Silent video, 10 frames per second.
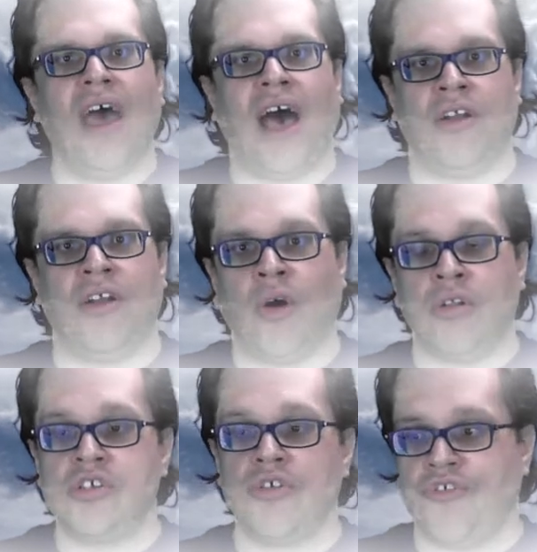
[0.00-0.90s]
and
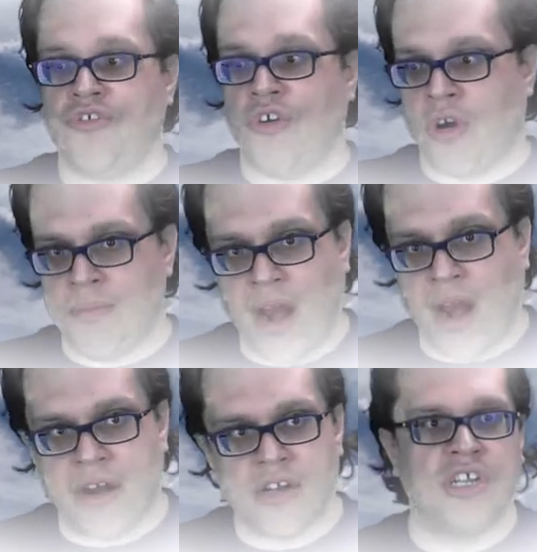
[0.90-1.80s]
also for
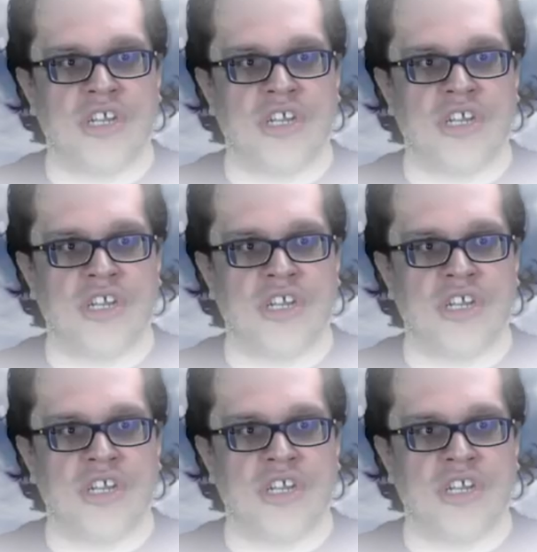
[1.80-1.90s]
March.